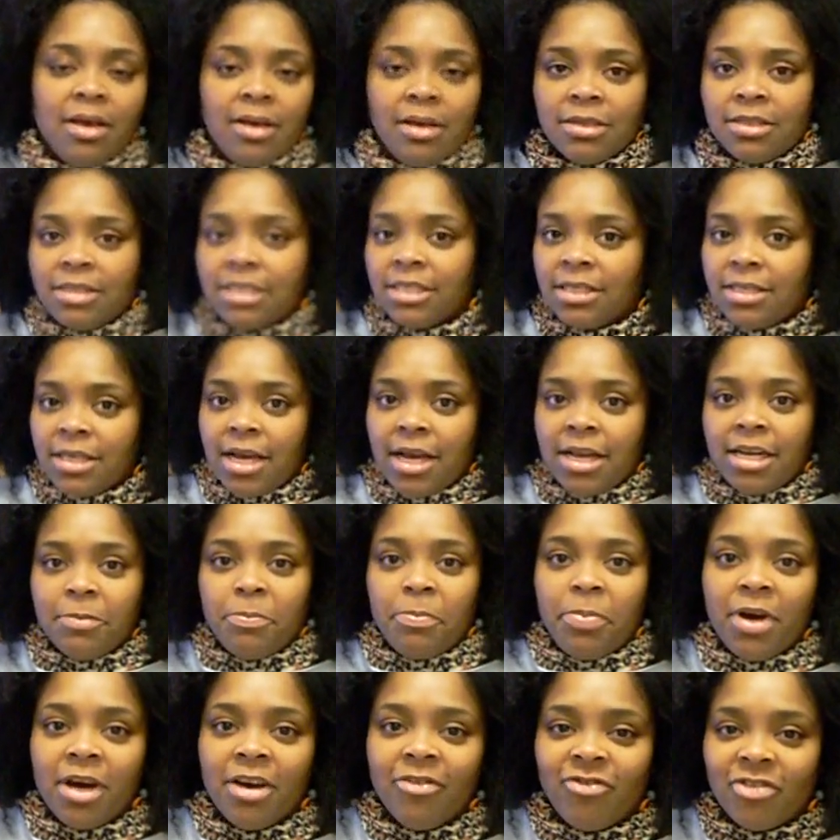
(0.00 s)
Since Honey
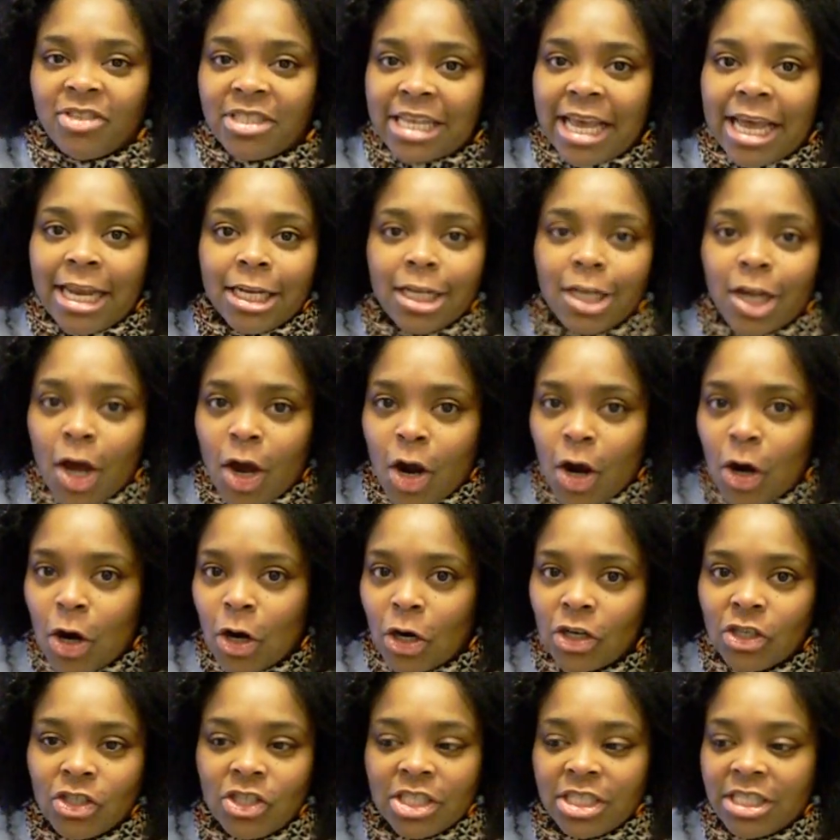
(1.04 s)
Puff is at
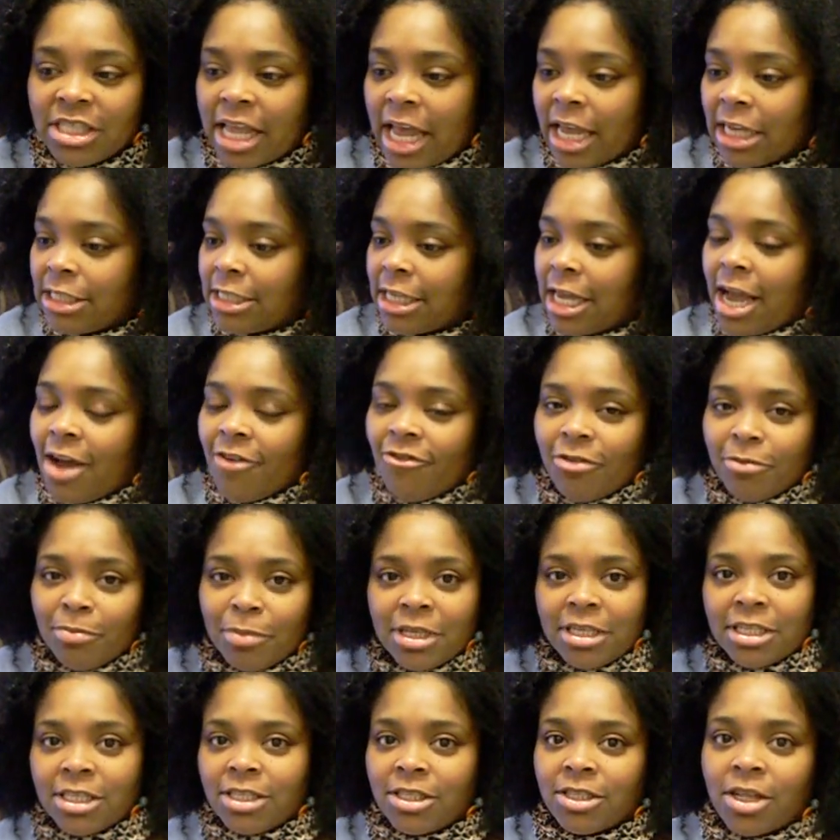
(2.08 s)
large, it's like time for
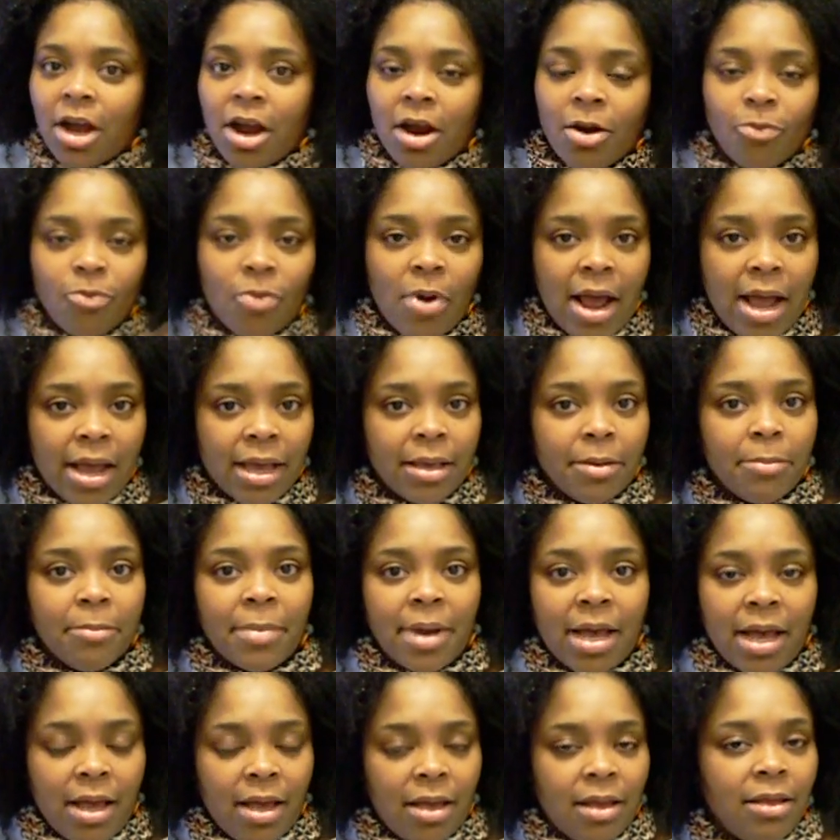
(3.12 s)
me to start rocking
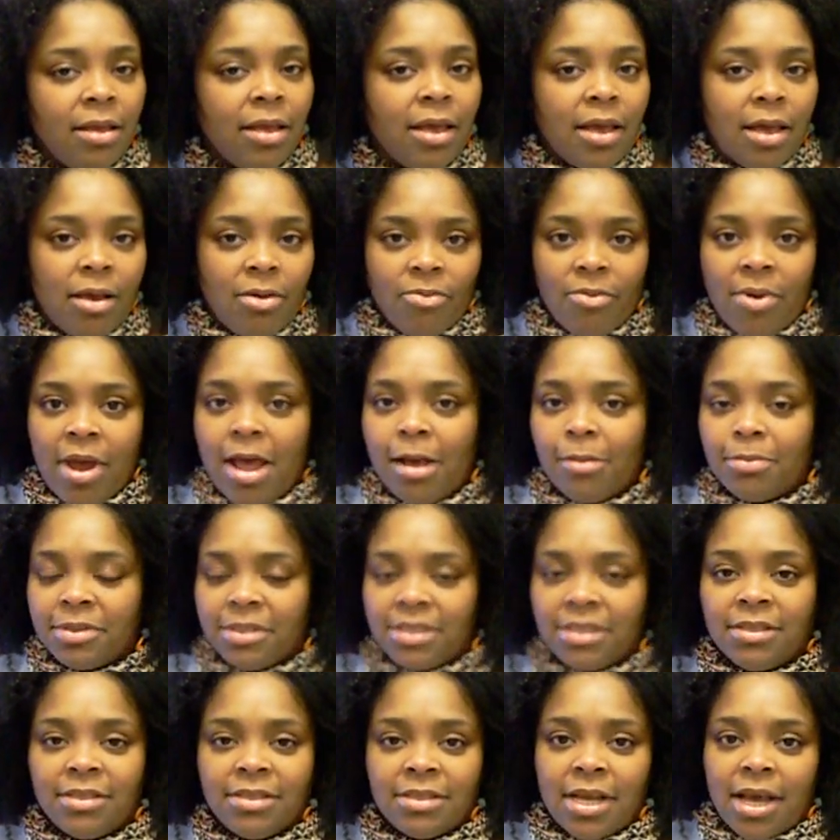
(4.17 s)
my head wraps
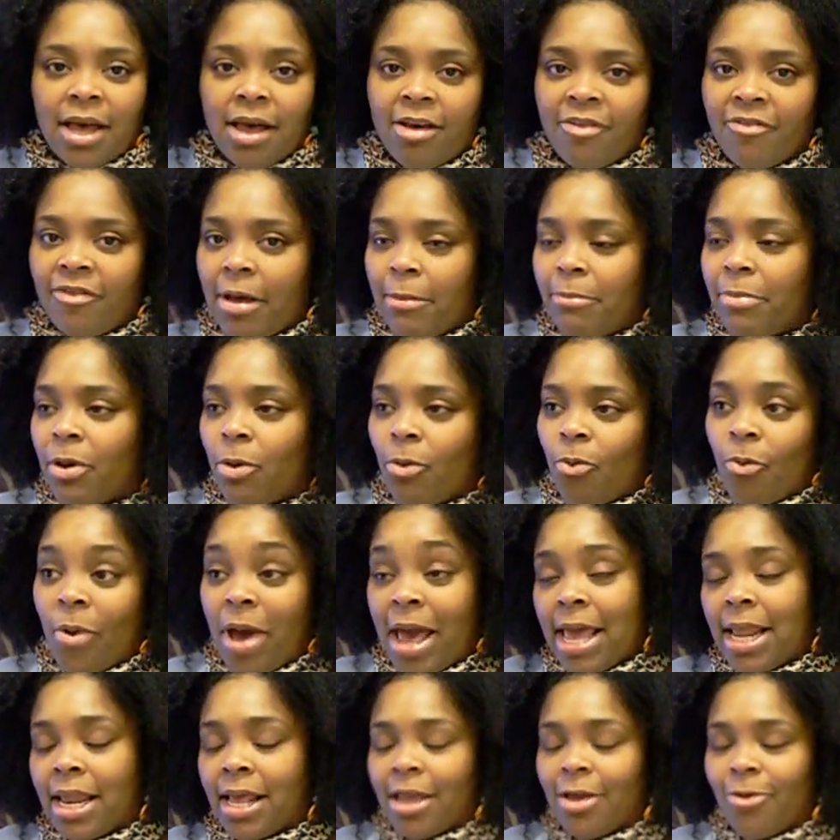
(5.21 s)
and stuff. I've been
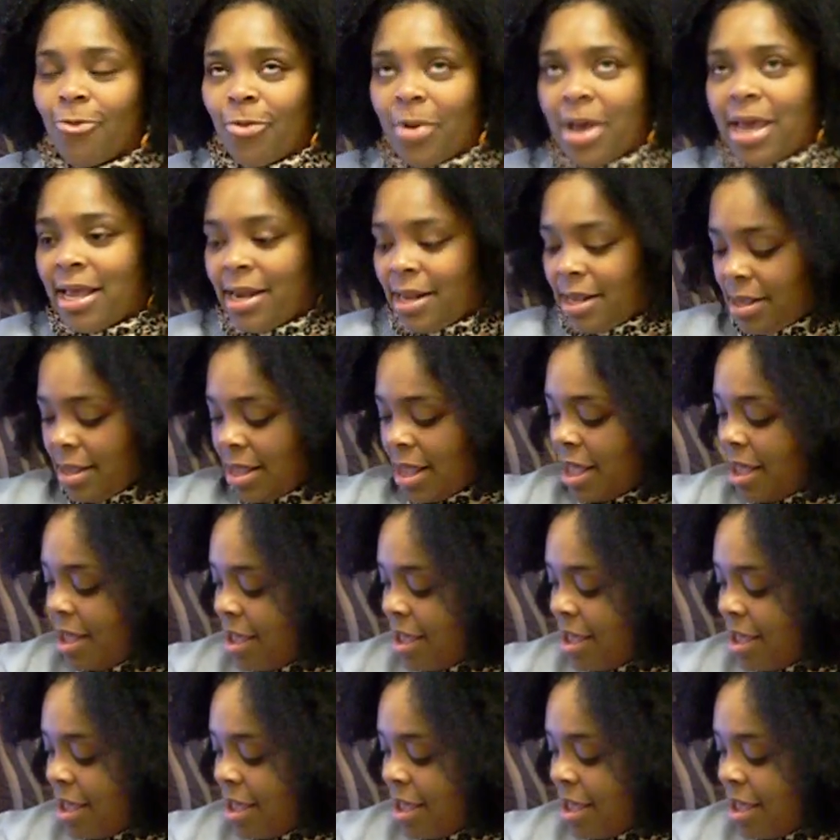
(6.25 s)
waiting and waiting.